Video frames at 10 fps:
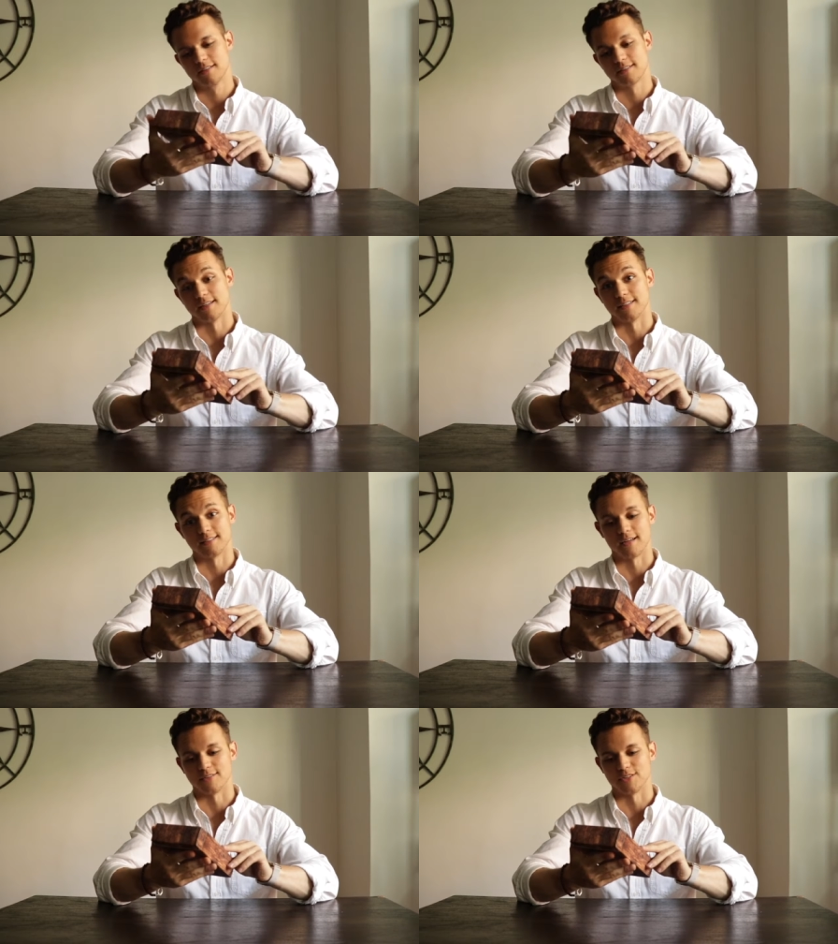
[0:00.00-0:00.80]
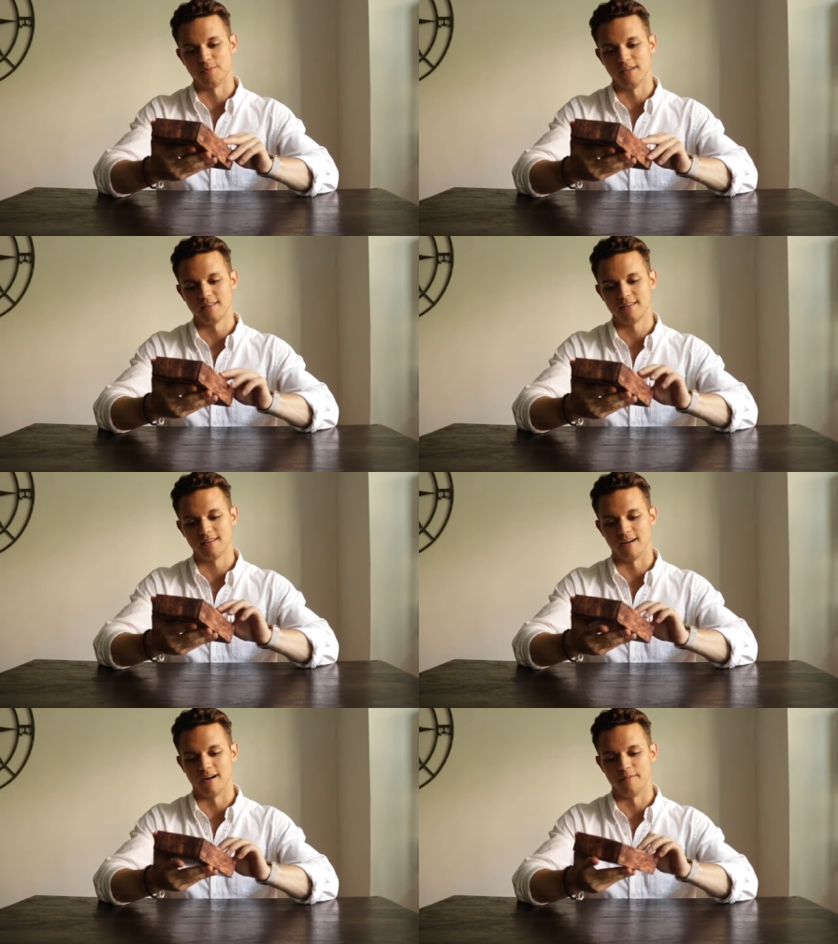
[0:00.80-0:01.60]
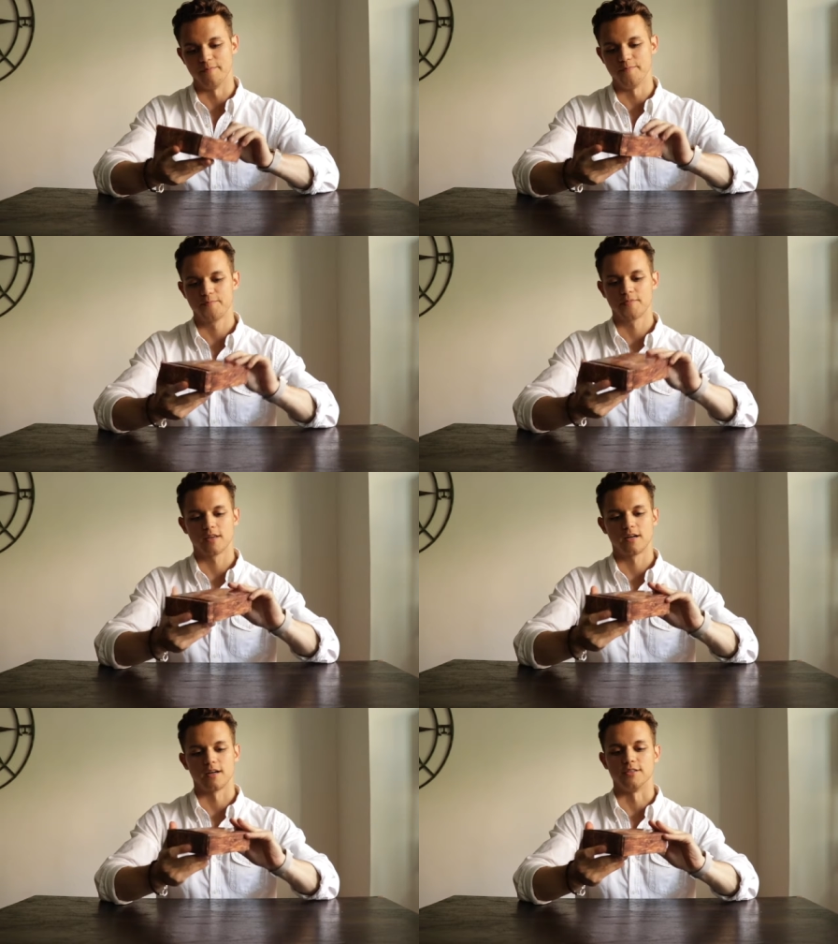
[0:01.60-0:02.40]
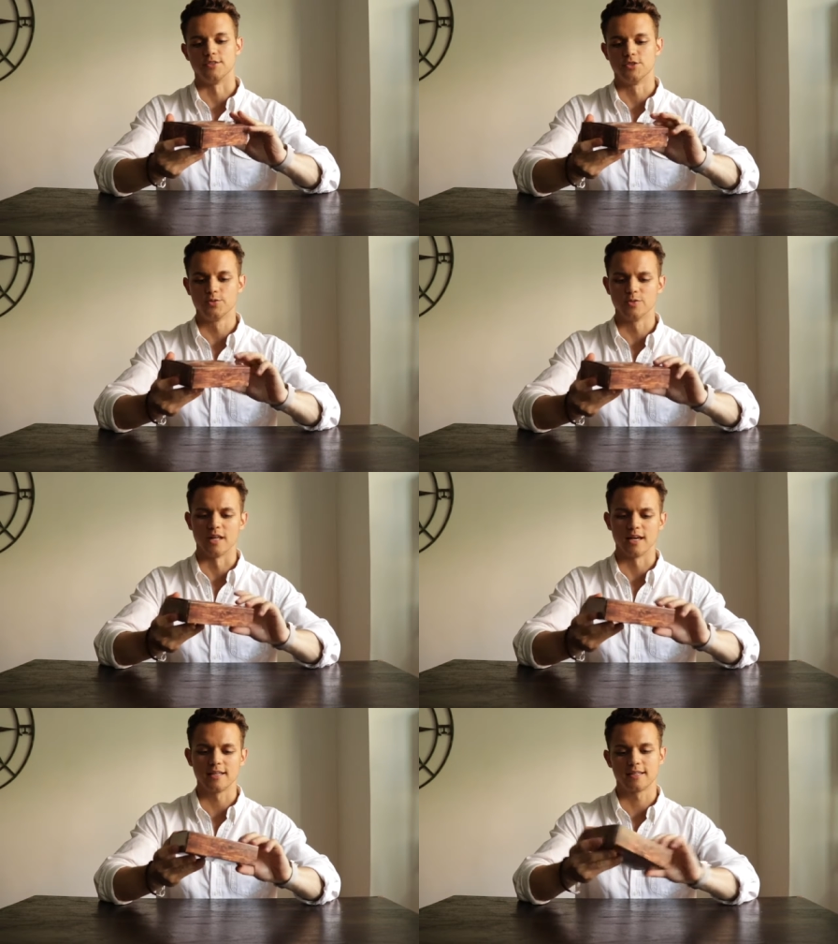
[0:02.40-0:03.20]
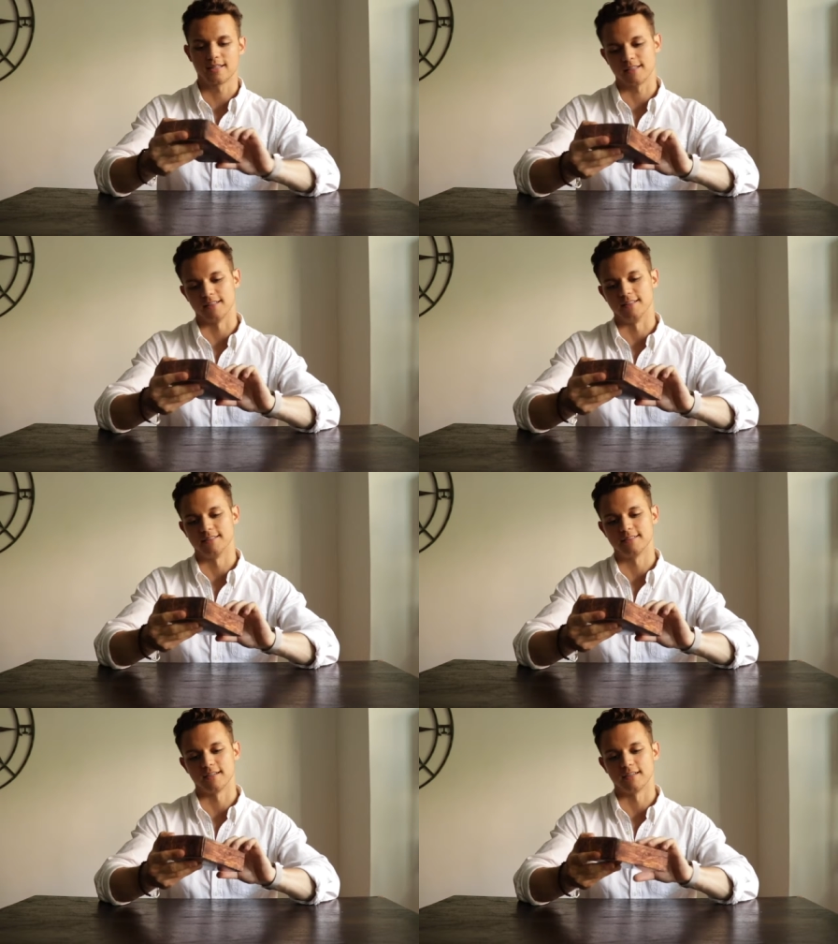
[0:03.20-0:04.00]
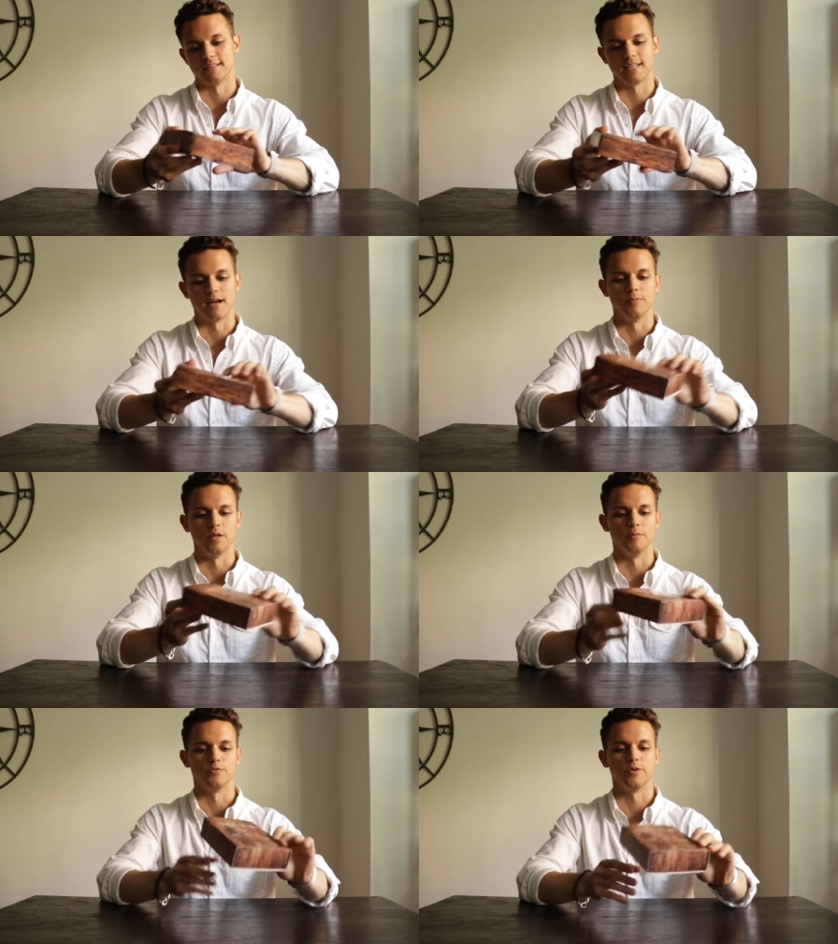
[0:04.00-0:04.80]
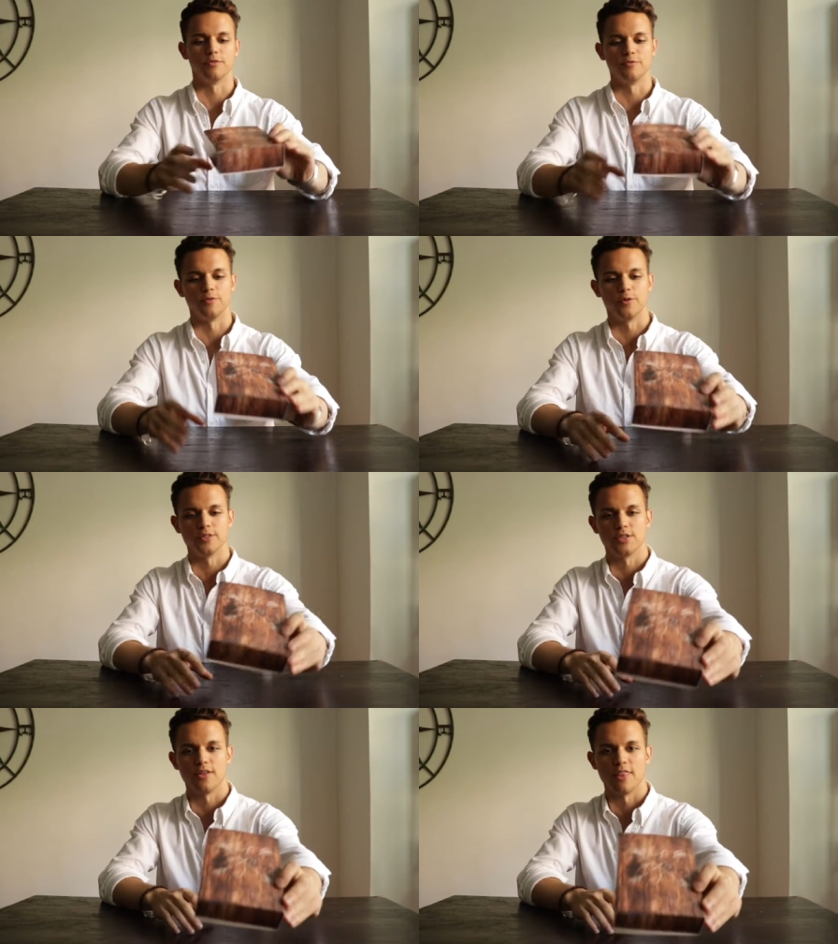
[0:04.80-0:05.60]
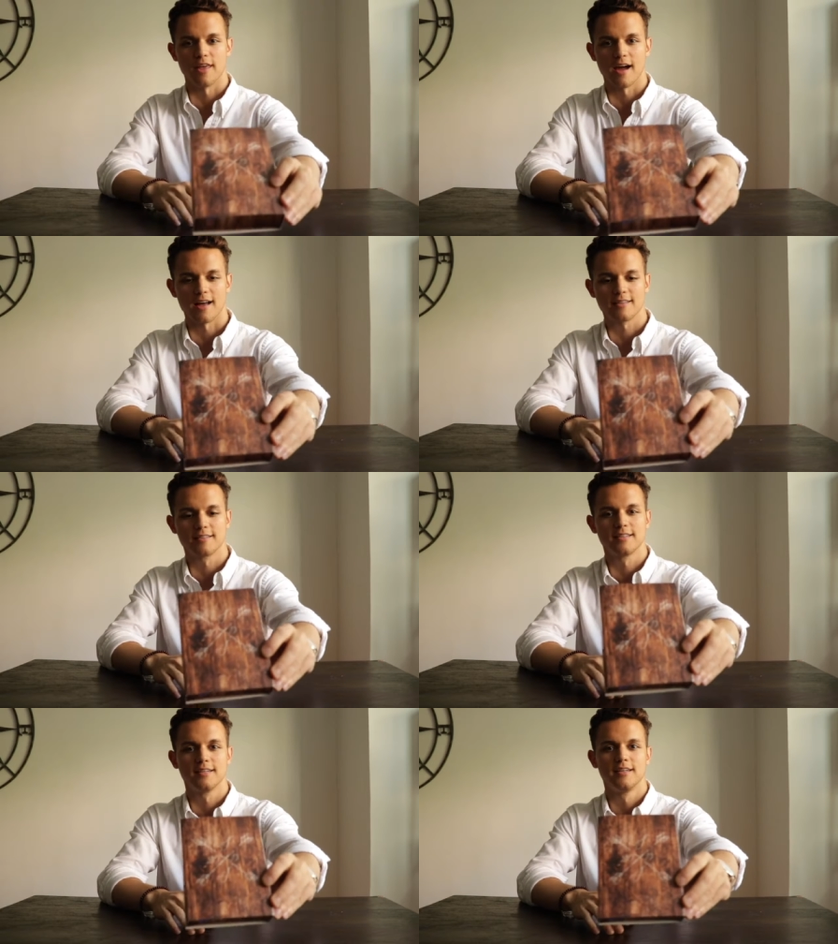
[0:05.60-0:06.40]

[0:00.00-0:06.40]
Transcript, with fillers: It's a nice touch, I mean. Um, I do like this, uh, this emblem, if we could focus on that.